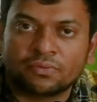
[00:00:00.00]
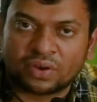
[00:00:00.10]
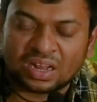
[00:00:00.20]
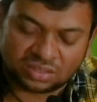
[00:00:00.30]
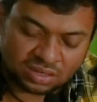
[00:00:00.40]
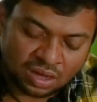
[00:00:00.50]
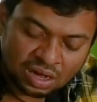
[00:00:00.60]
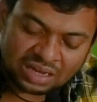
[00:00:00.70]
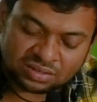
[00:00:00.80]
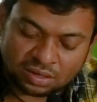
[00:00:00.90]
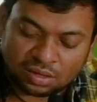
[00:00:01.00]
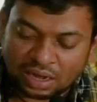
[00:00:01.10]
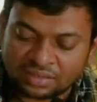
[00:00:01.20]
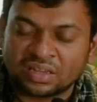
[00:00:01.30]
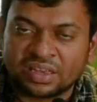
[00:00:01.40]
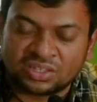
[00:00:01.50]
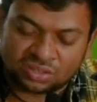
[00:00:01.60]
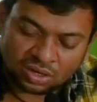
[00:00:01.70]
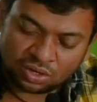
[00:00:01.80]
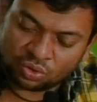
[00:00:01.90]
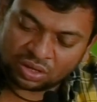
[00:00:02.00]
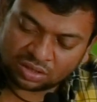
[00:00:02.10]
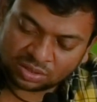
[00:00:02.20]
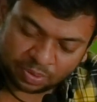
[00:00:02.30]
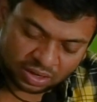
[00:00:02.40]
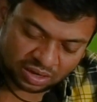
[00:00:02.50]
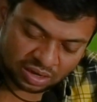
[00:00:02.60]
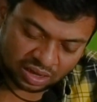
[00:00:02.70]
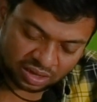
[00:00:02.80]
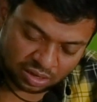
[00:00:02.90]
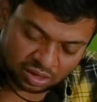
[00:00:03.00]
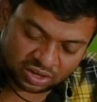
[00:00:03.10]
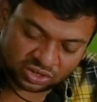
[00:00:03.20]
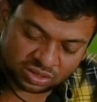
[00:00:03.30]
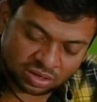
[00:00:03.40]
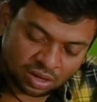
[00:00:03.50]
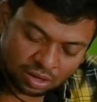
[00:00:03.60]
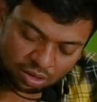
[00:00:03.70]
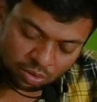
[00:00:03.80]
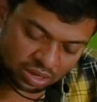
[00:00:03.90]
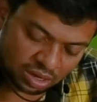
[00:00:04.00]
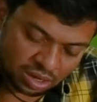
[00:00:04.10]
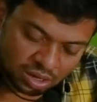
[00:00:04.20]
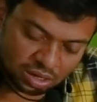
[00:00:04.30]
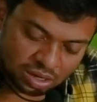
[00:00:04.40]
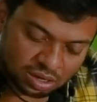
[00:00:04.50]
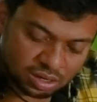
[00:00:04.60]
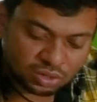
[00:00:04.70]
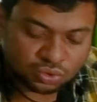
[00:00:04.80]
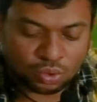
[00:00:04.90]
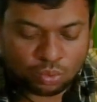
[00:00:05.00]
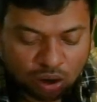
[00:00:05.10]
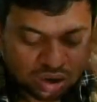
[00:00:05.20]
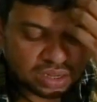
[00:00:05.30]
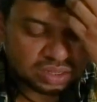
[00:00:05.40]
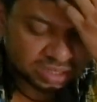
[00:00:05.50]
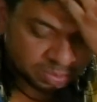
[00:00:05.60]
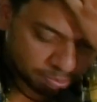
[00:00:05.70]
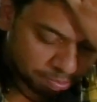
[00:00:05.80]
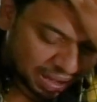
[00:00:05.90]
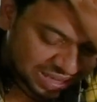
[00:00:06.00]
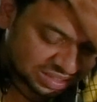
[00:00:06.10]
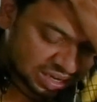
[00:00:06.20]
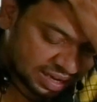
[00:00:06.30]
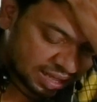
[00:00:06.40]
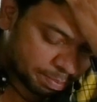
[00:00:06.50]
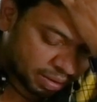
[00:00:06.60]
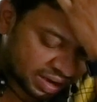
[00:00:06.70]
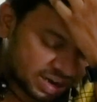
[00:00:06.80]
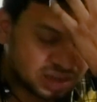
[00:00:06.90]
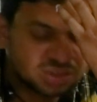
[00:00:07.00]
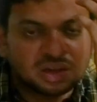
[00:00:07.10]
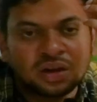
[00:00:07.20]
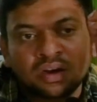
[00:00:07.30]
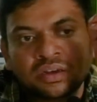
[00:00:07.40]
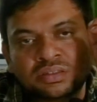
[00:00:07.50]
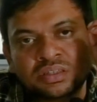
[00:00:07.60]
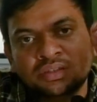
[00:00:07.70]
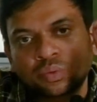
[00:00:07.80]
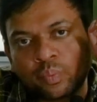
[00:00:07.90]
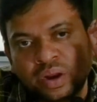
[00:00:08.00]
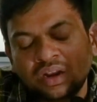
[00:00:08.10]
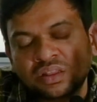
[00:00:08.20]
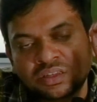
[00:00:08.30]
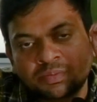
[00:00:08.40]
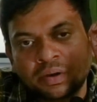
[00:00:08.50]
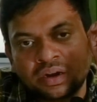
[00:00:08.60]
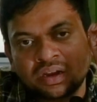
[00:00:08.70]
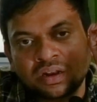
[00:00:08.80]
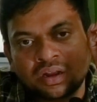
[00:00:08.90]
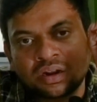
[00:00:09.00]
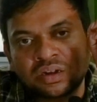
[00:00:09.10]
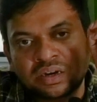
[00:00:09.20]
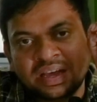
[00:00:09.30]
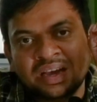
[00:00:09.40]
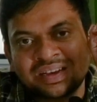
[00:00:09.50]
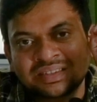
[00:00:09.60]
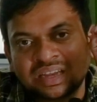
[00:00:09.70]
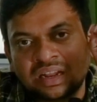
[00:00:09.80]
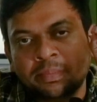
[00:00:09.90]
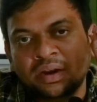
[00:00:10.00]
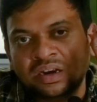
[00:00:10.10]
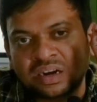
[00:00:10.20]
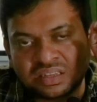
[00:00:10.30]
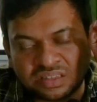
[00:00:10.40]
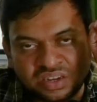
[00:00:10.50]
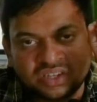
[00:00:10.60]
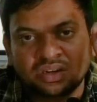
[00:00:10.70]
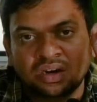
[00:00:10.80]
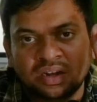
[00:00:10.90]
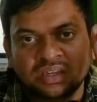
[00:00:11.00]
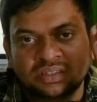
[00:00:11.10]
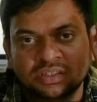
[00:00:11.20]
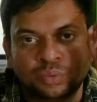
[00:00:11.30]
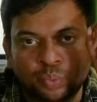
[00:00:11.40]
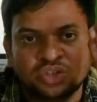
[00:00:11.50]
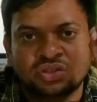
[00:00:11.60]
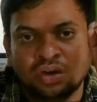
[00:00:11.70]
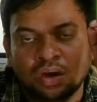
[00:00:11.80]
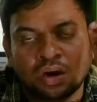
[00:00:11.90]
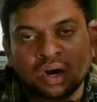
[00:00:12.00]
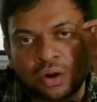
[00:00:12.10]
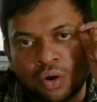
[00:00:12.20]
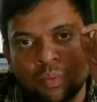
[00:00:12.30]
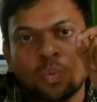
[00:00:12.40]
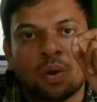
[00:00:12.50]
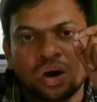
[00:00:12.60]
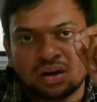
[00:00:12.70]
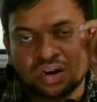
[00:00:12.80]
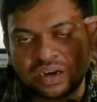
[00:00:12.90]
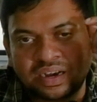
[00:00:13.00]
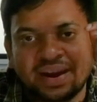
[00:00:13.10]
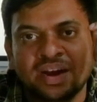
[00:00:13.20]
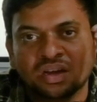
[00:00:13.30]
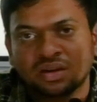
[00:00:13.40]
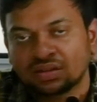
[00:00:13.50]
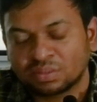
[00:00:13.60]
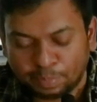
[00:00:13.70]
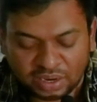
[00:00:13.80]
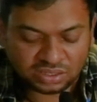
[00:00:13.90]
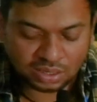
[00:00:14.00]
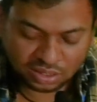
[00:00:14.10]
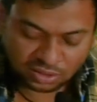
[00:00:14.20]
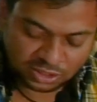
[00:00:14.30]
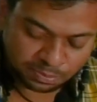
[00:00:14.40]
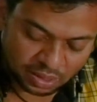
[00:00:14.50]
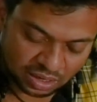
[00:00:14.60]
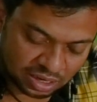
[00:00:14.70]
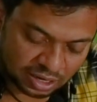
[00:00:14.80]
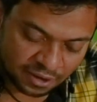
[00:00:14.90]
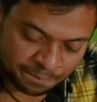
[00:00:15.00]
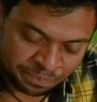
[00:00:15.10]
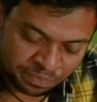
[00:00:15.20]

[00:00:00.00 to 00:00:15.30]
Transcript: France as a guest during this particular occasion. Okay, so what this Bastille Day parade is, since when this particular day is celebrated as National Day, since which year, and on what date is mentioned in this particular